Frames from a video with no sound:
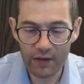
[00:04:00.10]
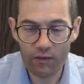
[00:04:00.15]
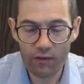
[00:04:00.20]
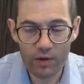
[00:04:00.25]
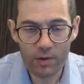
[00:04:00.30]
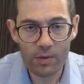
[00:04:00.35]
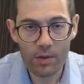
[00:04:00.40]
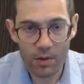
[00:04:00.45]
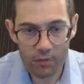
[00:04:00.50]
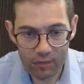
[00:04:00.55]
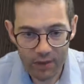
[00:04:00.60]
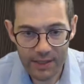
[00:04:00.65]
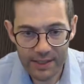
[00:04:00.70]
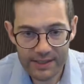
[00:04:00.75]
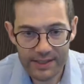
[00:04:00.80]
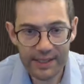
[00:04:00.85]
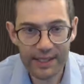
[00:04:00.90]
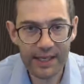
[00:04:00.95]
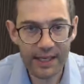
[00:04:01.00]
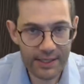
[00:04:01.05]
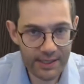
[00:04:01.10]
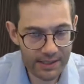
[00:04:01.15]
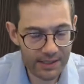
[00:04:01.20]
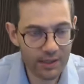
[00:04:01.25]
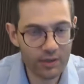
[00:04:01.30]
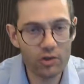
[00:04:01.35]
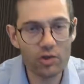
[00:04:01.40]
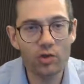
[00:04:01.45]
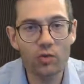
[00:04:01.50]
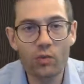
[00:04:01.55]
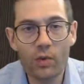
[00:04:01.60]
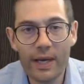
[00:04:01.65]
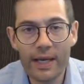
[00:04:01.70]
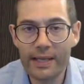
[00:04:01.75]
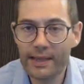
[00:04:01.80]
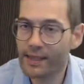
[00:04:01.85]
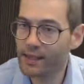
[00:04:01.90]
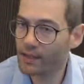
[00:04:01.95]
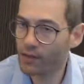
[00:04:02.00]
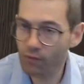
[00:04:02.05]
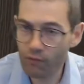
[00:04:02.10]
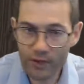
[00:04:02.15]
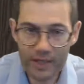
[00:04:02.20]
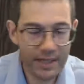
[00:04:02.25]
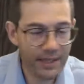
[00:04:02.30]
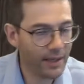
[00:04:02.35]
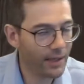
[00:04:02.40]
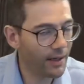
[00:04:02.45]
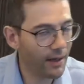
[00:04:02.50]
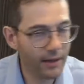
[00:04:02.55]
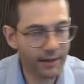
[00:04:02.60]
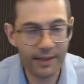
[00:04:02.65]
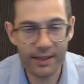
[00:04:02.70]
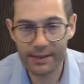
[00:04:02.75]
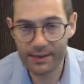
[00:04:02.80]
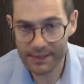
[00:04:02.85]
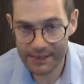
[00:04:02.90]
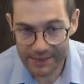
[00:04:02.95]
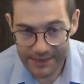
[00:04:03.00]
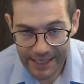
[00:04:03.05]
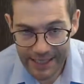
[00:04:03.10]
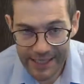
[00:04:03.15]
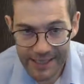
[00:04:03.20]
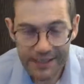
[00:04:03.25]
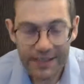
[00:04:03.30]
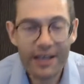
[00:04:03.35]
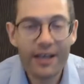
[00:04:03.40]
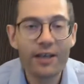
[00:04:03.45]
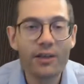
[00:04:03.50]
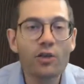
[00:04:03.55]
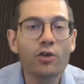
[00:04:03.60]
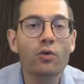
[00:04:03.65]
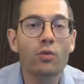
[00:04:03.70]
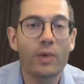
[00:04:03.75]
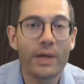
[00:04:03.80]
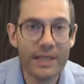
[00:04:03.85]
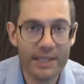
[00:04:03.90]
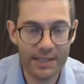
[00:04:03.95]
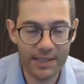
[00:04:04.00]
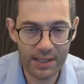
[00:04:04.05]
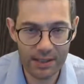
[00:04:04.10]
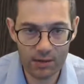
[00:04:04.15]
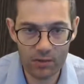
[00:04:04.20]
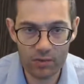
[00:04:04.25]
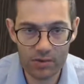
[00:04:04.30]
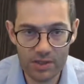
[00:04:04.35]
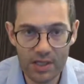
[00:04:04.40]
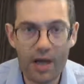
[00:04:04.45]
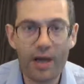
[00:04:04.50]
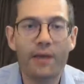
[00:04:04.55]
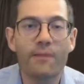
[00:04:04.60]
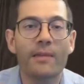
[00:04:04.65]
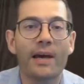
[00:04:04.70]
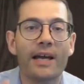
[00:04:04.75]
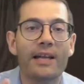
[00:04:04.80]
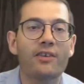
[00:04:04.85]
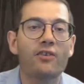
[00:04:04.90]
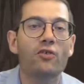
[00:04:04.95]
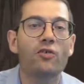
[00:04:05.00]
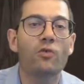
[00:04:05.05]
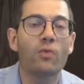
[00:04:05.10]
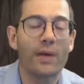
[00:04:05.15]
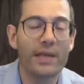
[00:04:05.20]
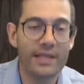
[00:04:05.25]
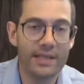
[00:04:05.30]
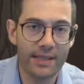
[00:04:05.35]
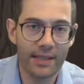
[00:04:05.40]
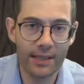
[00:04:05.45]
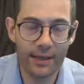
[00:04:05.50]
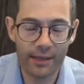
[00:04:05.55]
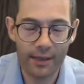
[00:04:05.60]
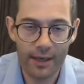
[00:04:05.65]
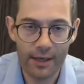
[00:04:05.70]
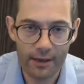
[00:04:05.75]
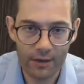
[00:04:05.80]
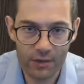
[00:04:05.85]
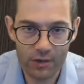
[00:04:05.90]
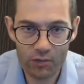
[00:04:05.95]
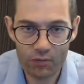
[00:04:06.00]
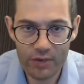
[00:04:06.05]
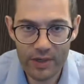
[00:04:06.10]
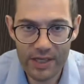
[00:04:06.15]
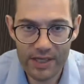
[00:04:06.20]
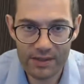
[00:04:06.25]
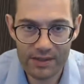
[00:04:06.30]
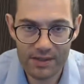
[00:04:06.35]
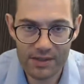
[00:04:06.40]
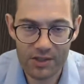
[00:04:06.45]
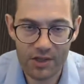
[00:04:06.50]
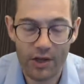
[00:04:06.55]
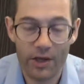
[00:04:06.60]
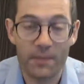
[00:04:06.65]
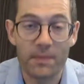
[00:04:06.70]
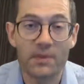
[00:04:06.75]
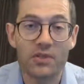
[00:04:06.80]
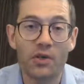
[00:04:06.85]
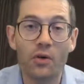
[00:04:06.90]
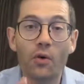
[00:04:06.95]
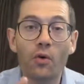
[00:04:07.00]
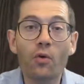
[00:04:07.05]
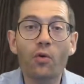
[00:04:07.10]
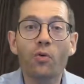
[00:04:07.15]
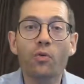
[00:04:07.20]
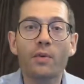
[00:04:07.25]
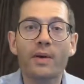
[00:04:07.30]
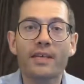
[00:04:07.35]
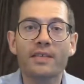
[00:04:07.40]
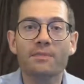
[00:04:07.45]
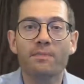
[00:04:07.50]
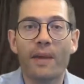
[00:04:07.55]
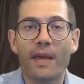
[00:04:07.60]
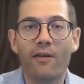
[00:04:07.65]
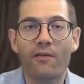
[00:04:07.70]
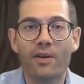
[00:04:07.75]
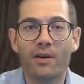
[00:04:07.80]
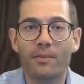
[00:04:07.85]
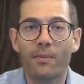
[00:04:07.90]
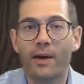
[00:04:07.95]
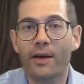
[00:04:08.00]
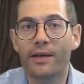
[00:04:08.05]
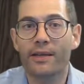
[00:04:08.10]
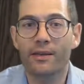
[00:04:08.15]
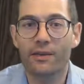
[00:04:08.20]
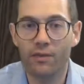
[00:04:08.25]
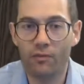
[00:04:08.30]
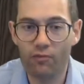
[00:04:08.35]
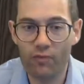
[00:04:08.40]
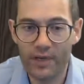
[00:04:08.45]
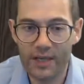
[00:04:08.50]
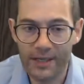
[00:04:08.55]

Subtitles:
you are writing in such a way that the reader can't understand, you're wasting your time and you're wasting the reader's time. So always bear in mind the reader.